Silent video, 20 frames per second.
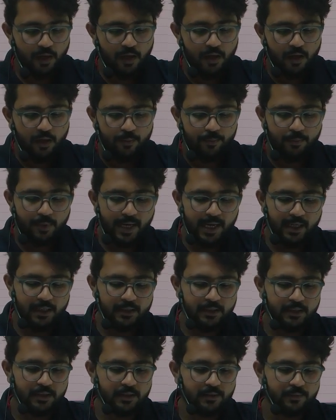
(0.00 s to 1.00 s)

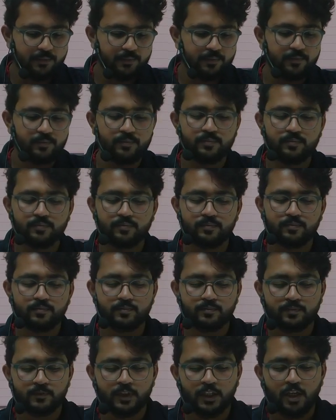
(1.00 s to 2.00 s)
marks.
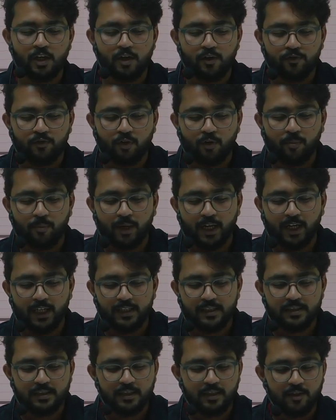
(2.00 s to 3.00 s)
For
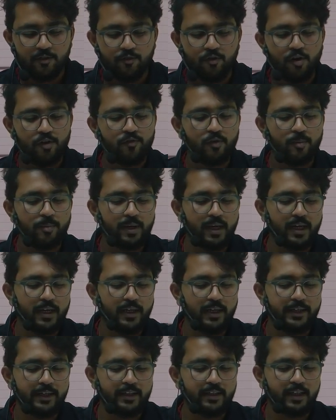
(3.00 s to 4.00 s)
marks, what will be our
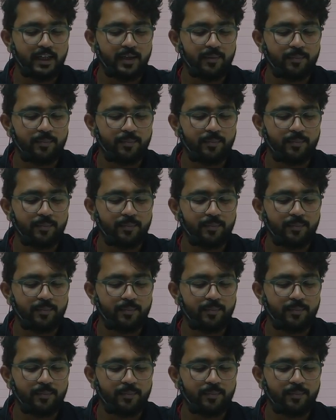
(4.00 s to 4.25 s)
data type?